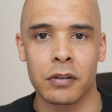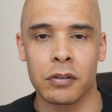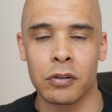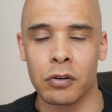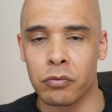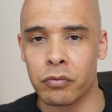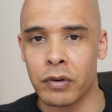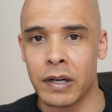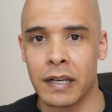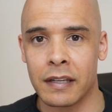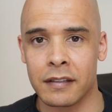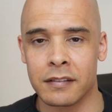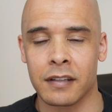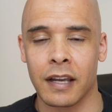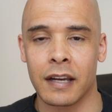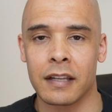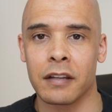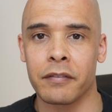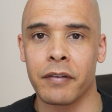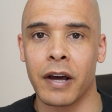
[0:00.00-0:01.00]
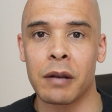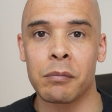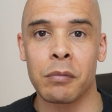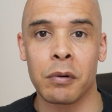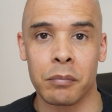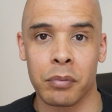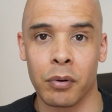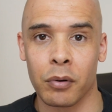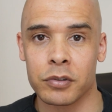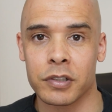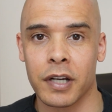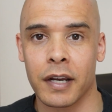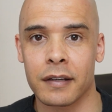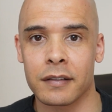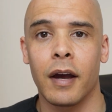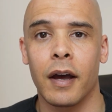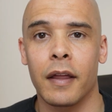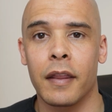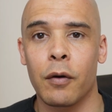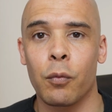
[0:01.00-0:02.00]
your real estate development project.
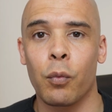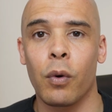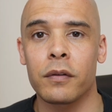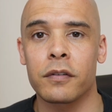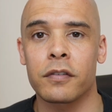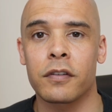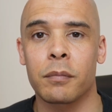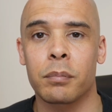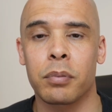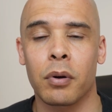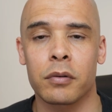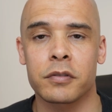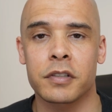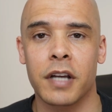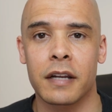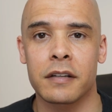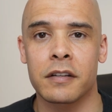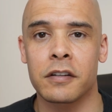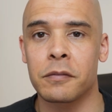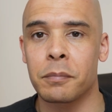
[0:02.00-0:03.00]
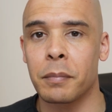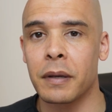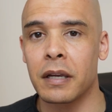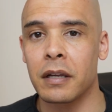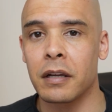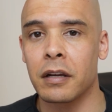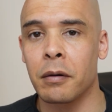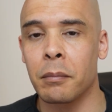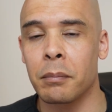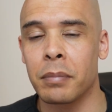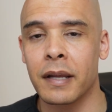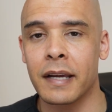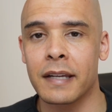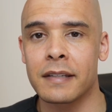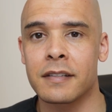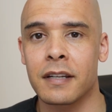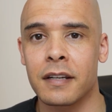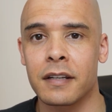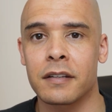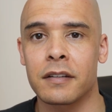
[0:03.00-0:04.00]
And then once the project has been
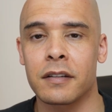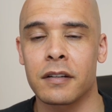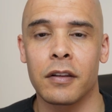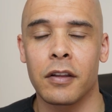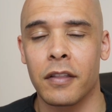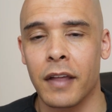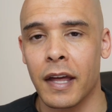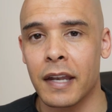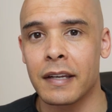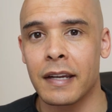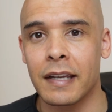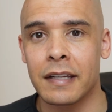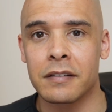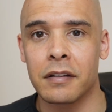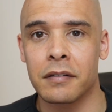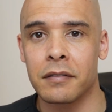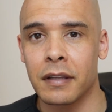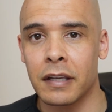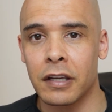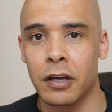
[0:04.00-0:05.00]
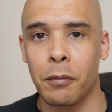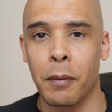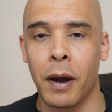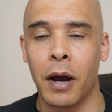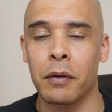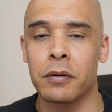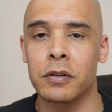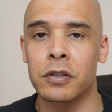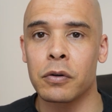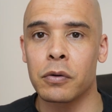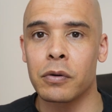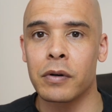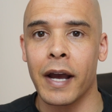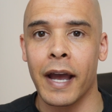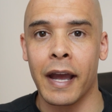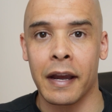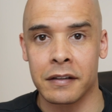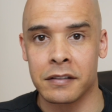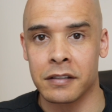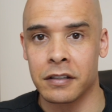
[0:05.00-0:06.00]
completed, you then need to think about your
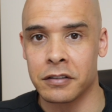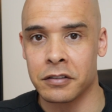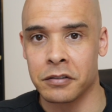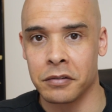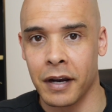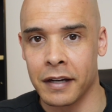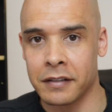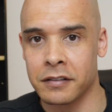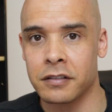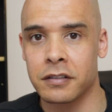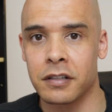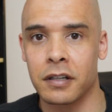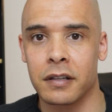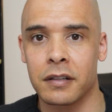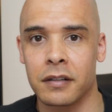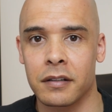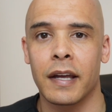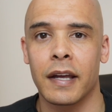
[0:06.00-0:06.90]
exit strategy.